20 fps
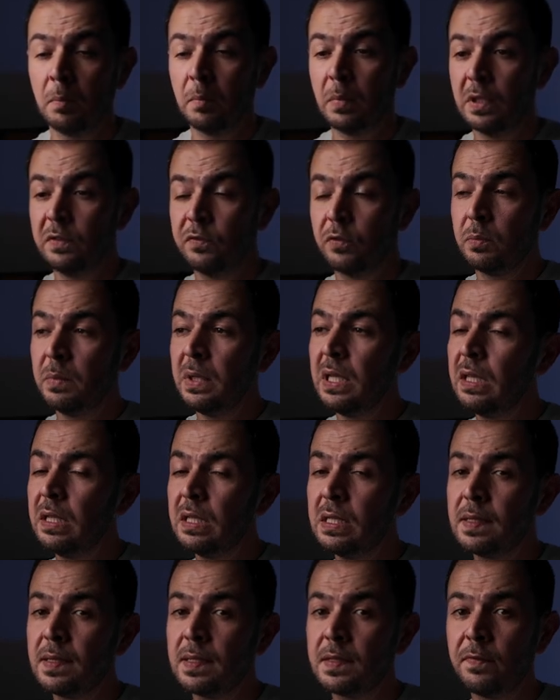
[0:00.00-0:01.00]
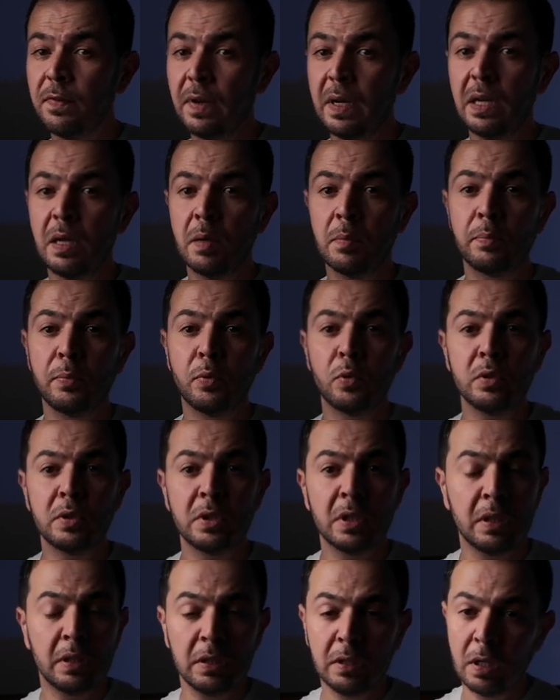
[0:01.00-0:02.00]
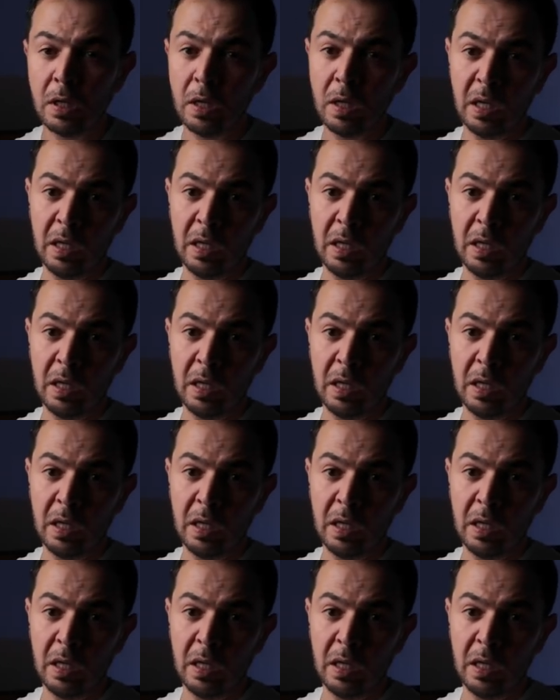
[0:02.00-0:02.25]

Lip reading: But for me, this is very important